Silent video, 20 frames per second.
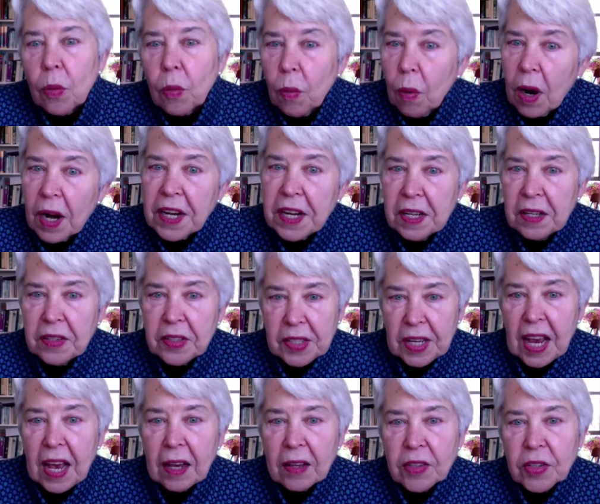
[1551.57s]
one is,
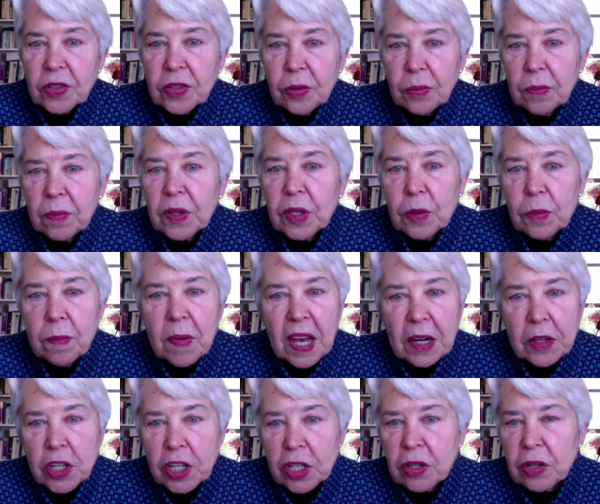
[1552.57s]
as you you
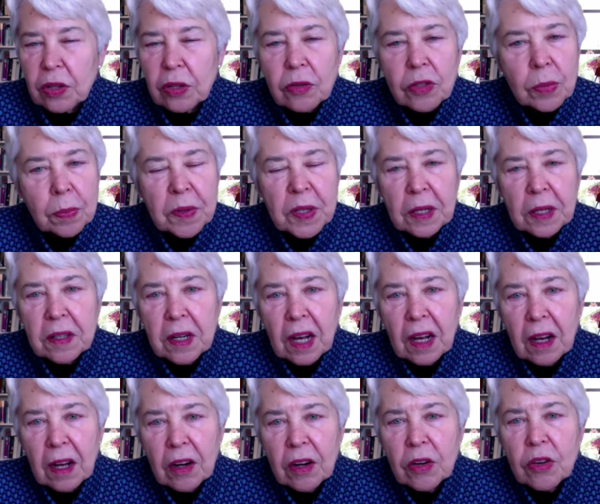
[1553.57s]
mentioned, there's been
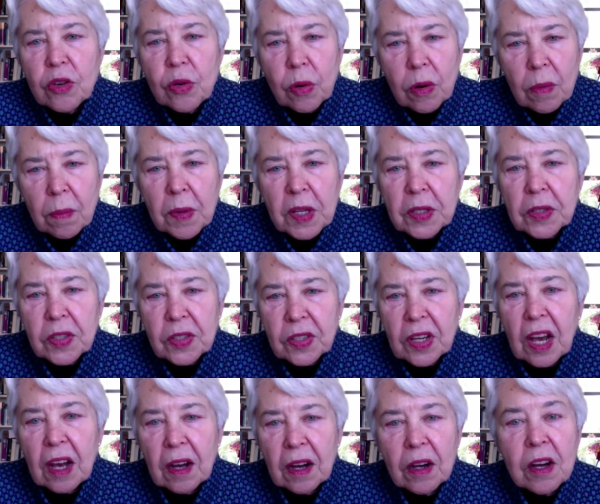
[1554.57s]
an
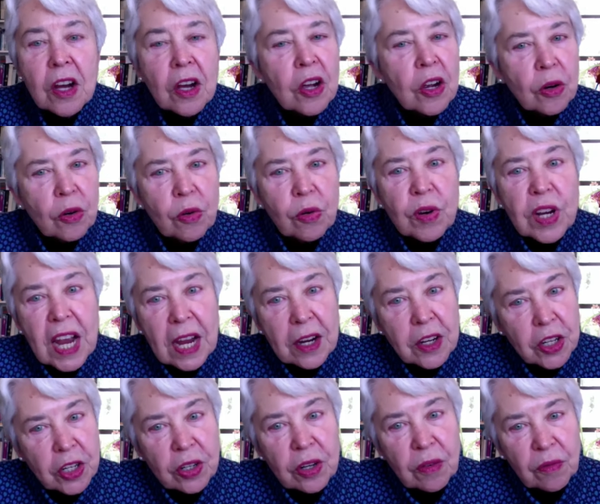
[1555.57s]
enormous uh,
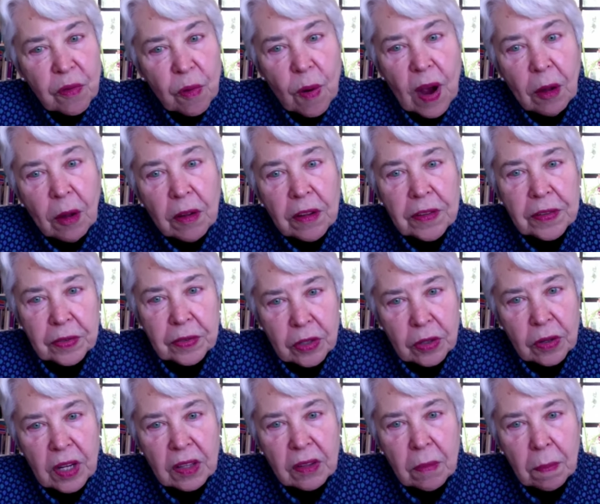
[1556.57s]
creation of wealth
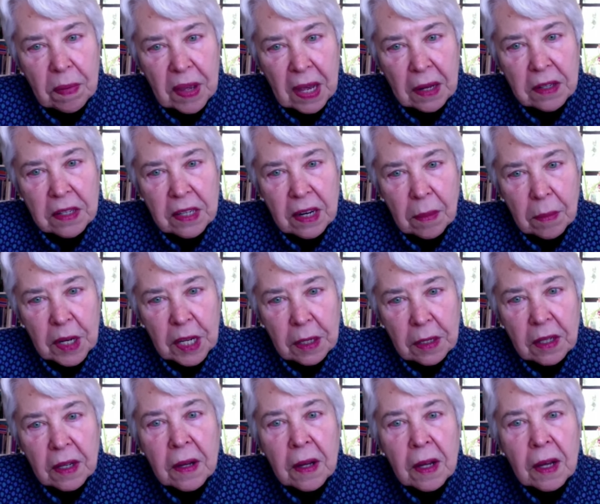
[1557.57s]
during the pandemic
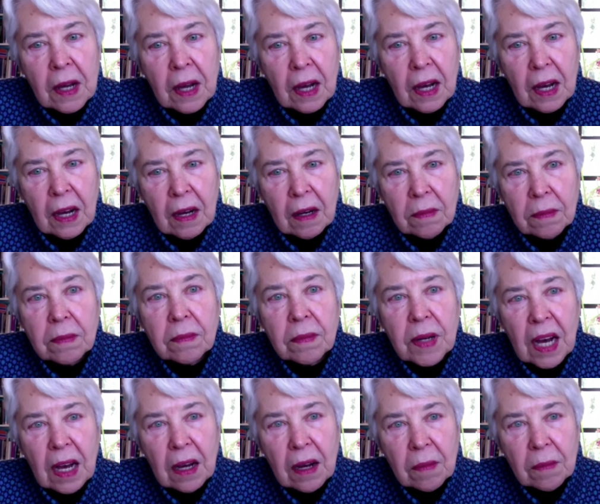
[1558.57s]
um,
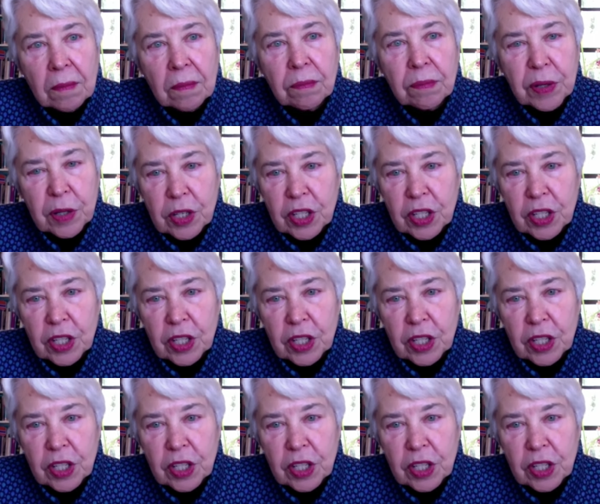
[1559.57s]
um,